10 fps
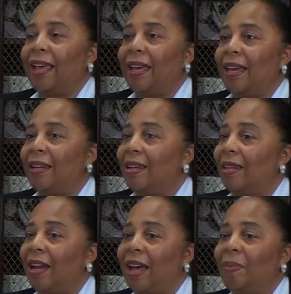And
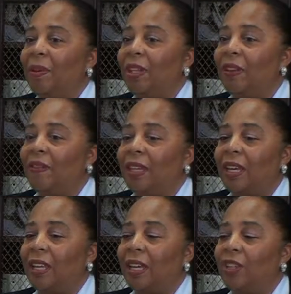I believe
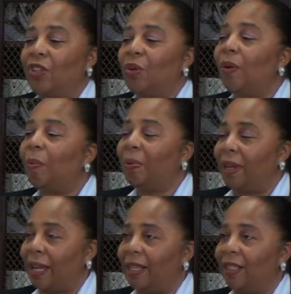that as you are
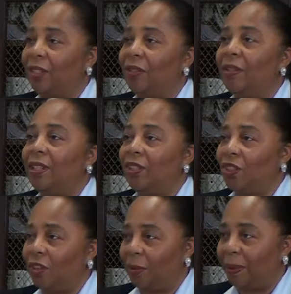blessed, you need to
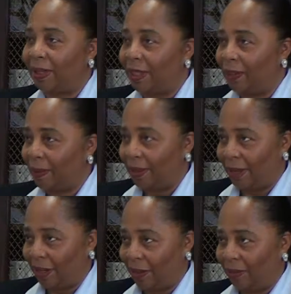share your blessings with
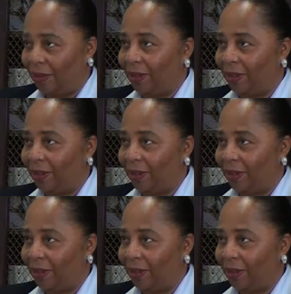others.